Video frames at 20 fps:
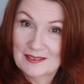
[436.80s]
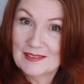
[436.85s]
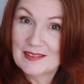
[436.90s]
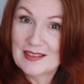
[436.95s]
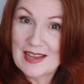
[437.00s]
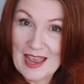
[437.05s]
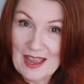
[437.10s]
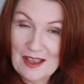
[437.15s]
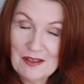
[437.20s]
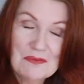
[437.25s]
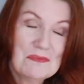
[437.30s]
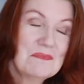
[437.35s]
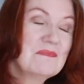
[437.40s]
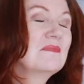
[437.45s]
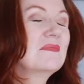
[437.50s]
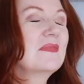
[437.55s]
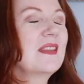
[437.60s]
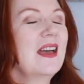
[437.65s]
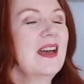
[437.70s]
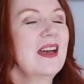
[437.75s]
now,
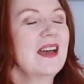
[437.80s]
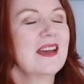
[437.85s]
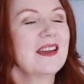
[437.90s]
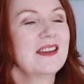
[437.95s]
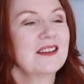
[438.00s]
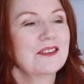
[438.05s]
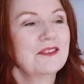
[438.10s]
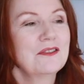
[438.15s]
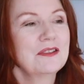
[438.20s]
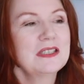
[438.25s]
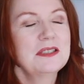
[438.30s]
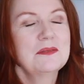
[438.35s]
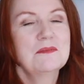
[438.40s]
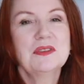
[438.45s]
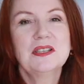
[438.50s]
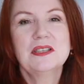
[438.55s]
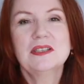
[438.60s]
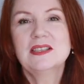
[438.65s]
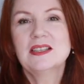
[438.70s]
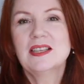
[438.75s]
at
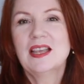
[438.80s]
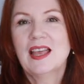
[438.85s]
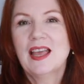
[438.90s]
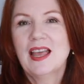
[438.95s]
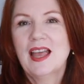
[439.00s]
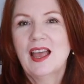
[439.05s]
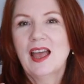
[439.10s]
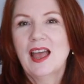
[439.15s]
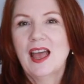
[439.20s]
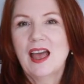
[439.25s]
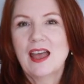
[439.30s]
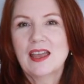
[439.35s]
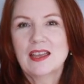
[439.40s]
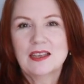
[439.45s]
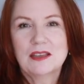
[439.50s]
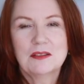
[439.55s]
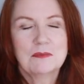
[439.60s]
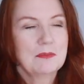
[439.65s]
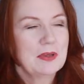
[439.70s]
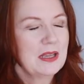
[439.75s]
Christmas, I
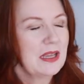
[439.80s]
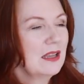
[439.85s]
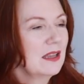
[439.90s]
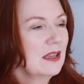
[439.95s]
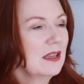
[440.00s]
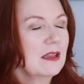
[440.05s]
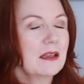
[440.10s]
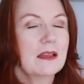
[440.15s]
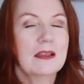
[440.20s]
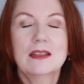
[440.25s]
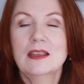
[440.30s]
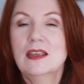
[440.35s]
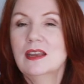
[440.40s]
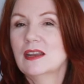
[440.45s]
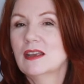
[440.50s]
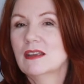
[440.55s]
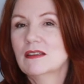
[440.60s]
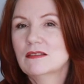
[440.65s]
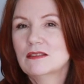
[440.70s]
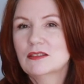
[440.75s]
can be, you
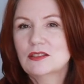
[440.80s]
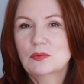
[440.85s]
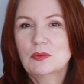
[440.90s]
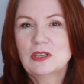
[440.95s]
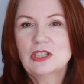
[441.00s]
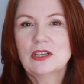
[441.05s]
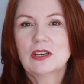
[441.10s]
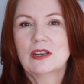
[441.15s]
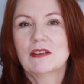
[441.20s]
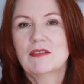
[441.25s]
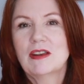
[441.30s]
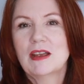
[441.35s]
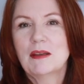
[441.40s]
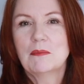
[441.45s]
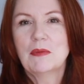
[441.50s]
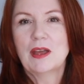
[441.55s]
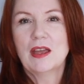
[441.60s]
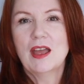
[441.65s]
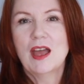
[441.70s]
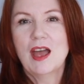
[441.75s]
know, swishing
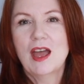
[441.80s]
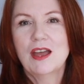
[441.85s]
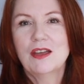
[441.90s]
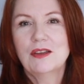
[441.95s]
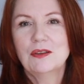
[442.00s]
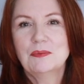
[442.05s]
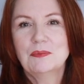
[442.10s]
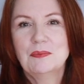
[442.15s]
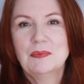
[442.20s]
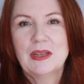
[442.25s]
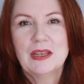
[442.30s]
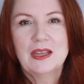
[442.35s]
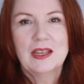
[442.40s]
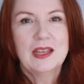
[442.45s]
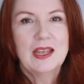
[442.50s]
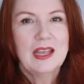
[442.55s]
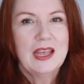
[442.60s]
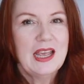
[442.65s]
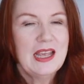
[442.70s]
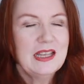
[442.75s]
around my home
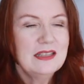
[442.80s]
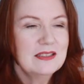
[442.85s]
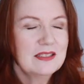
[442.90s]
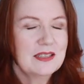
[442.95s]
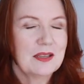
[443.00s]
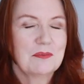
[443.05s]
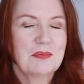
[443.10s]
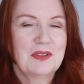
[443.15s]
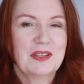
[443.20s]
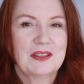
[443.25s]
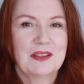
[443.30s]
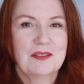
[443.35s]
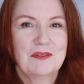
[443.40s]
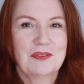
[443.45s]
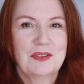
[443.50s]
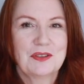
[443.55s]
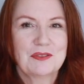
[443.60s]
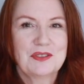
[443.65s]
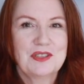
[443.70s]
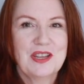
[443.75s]
in something that
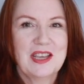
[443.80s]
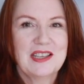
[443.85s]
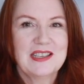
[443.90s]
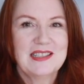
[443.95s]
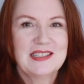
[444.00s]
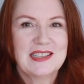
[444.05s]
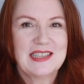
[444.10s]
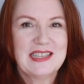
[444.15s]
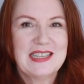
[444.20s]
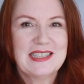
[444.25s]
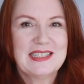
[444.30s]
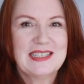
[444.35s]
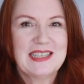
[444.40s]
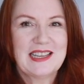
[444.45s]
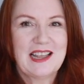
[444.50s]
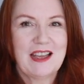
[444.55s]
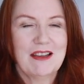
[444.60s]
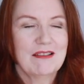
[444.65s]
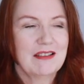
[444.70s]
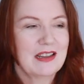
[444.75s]
feels nice and
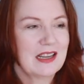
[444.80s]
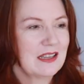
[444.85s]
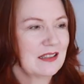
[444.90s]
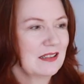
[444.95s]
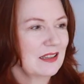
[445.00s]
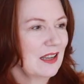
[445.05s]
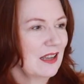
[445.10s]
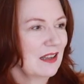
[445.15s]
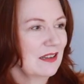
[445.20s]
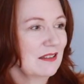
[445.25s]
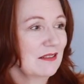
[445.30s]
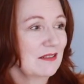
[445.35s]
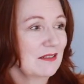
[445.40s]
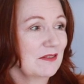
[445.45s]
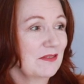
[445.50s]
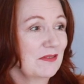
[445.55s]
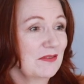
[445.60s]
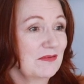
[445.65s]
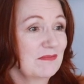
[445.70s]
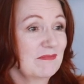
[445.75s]
easygoing and kind
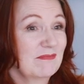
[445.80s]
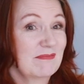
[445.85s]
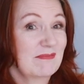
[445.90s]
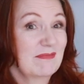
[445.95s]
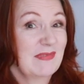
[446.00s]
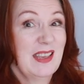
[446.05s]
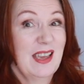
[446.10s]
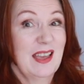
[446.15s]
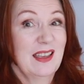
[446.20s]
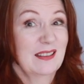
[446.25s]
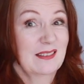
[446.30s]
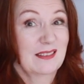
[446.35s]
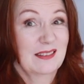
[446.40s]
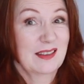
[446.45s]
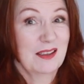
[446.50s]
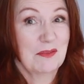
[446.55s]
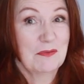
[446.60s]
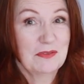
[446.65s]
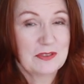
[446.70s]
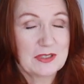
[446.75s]
of, yeah,
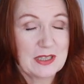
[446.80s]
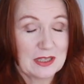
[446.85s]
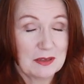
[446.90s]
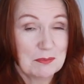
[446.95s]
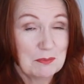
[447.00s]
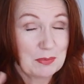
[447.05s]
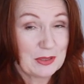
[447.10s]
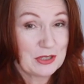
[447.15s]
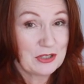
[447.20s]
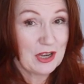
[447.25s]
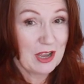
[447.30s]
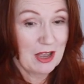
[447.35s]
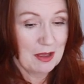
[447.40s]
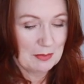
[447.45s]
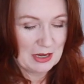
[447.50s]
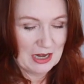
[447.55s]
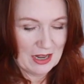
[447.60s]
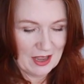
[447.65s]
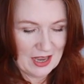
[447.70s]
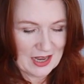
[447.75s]
comforting and
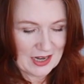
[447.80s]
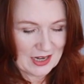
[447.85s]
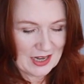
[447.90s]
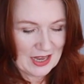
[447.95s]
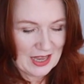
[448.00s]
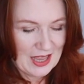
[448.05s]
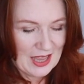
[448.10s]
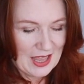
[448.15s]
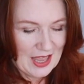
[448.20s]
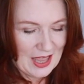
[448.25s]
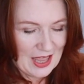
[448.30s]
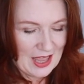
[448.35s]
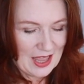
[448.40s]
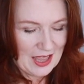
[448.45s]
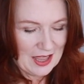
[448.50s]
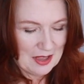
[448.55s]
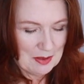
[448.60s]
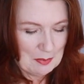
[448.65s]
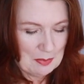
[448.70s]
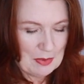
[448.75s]
pyjama-like,
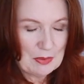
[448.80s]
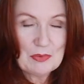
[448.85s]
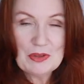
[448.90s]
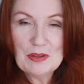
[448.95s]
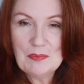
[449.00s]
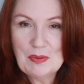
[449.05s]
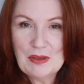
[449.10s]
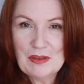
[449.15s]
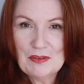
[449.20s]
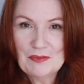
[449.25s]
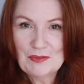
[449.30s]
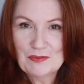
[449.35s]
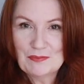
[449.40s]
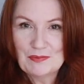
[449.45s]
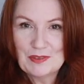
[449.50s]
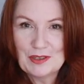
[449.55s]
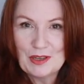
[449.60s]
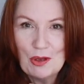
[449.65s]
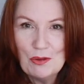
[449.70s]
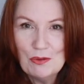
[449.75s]
but with a bit of
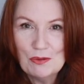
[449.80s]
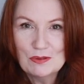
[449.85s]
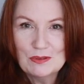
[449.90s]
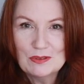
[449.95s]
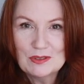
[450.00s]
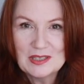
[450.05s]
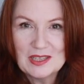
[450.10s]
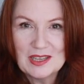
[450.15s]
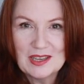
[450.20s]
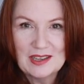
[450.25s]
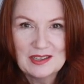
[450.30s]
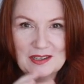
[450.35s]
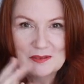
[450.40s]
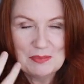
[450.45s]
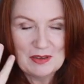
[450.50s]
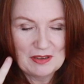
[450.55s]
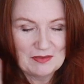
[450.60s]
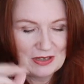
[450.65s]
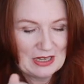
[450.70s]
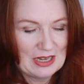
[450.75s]
gold and a
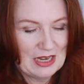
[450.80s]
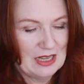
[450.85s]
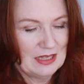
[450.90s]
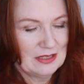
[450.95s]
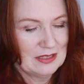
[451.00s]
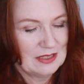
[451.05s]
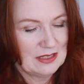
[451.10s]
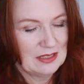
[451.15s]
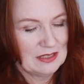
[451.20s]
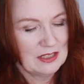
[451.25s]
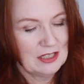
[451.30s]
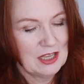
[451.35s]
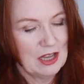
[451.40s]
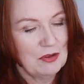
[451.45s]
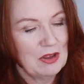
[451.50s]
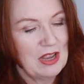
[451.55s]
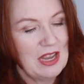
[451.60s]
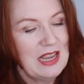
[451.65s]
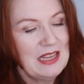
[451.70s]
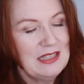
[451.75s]
bit of glitz.
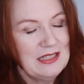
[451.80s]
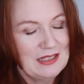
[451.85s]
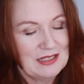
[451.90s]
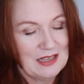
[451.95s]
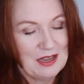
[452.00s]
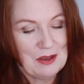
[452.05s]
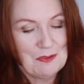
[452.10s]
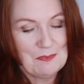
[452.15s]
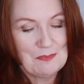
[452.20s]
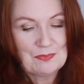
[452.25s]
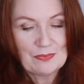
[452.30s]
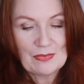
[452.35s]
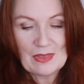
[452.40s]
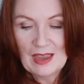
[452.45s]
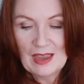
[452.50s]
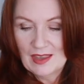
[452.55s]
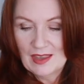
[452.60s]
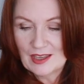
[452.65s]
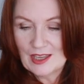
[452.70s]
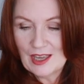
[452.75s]
So I ended up
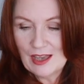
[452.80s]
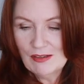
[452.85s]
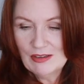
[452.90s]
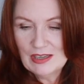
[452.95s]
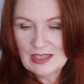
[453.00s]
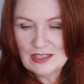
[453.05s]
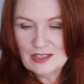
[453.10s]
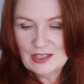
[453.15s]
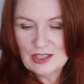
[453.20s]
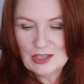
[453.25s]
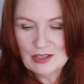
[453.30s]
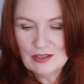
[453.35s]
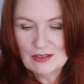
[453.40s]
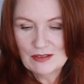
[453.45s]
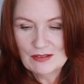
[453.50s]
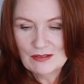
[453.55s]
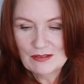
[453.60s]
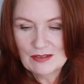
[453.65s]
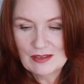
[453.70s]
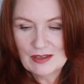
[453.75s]
going
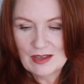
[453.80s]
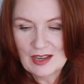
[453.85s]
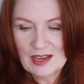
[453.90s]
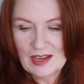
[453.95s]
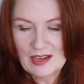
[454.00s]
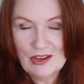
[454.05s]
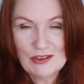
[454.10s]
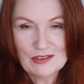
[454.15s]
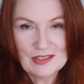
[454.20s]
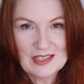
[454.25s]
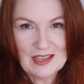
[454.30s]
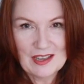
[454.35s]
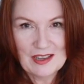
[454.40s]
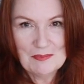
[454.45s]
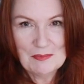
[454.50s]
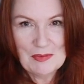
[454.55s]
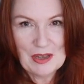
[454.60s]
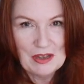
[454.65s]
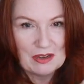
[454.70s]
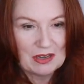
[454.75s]
to
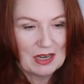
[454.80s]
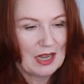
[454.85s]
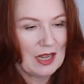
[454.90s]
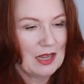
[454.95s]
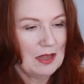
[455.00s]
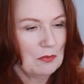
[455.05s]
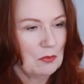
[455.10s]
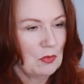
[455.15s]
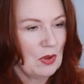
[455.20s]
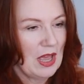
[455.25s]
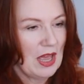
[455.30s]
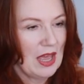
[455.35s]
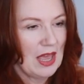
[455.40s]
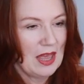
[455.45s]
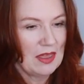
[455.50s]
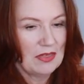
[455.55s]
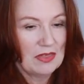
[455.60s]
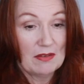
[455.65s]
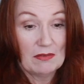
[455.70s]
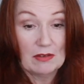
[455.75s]
Longside Market,
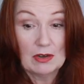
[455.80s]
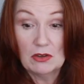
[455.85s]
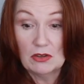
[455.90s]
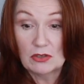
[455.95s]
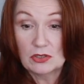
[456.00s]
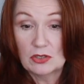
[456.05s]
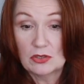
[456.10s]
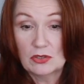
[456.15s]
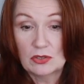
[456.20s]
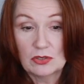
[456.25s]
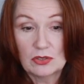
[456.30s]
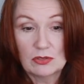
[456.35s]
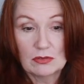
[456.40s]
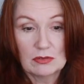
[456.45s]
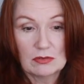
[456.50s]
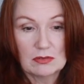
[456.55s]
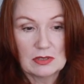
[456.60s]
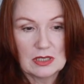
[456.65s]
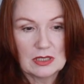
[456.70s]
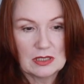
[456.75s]
where there are lots of
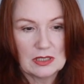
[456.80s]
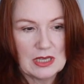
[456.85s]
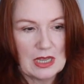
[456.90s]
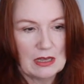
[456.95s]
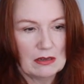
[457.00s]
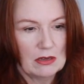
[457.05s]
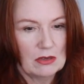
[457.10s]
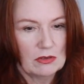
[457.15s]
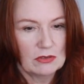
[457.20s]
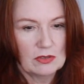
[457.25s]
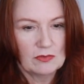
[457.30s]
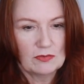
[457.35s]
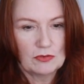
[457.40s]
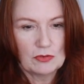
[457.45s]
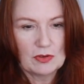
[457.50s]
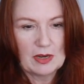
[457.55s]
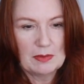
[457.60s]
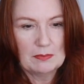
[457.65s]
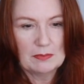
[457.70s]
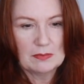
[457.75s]
stalls that sell lots of
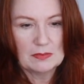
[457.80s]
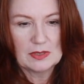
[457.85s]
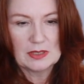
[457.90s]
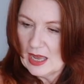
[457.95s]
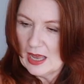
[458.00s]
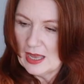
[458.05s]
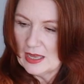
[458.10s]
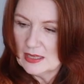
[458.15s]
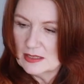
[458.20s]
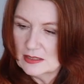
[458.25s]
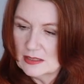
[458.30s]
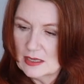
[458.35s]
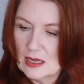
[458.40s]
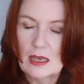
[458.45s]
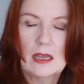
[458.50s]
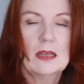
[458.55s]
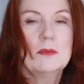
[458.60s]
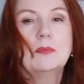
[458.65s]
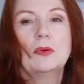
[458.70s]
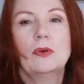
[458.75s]
trims, and
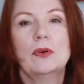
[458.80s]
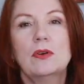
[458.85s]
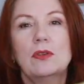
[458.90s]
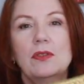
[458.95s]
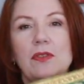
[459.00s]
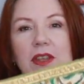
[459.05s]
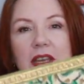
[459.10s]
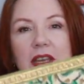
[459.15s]
I bought